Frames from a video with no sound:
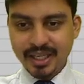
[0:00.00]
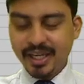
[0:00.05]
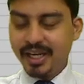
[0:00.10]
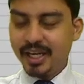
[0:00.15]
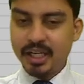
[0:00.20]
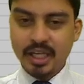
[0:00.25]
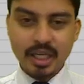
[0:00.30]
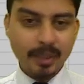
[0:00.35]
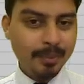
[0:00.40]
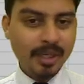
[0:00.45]
Now,
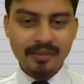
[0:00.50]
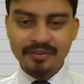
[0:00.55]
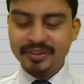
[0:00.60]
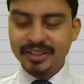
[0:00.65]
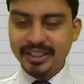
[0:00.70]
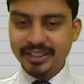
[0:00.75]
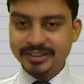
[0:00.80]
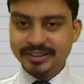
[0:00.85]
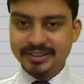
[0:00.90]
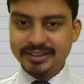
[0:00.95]
a couple of
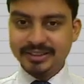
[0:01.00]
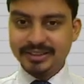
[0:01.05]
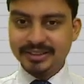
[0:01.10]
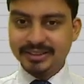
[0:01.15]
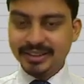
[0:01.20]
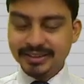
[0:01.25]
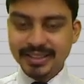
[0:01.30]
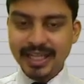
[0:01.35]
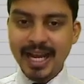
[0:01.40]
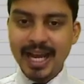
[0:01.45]
things.
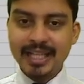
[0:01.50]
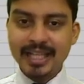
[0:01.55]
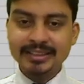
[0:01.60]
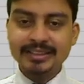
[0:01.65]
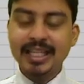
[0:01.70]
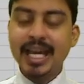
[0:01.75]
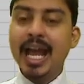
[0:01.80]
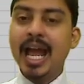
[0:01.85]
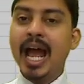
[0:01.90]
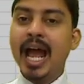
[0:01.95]
This has
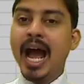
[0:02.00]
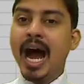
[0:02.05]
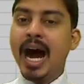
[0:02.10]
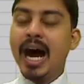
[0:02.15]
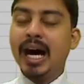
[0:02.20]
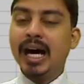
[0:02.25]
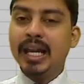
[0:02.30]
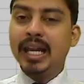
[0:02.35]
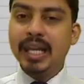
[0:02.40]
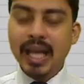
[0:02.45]

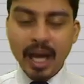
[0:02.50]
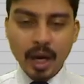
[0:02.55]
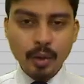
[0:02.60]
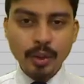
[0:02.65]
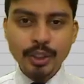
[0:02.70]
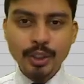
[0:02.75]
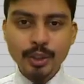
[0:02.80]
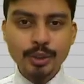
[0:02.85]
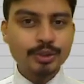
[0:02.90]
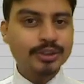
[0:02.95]

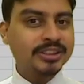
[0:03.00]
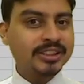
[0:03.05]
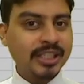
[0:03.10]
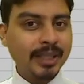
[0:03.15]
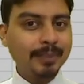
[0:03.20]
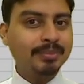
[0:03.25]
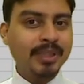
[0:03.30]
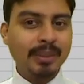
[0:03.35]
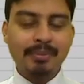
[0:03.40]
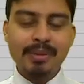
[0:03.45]
allowed you to
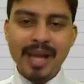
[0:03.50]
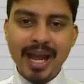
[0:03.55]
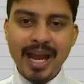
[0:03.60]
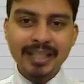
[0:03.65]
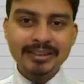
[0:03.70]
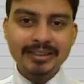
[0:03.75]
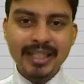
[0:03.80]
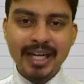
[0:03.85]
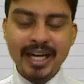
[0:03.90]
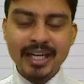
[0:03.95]
skip the
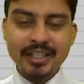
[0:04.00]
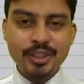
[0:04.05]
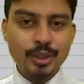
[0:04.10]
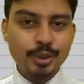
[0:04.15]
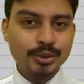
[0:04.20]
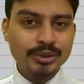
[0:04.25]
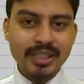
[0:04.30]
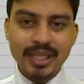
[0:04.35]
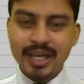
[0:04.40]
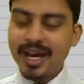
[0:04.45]
blanks and
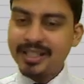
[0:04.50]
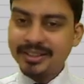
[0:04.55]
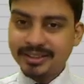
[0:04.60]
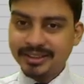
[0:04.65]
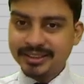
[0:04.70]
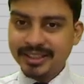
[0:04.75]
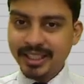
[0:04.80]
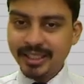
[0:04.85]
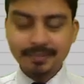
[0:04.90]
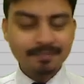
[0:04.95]
choose the last
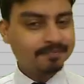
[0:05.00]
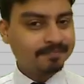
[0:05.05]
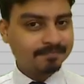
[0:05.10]
cell.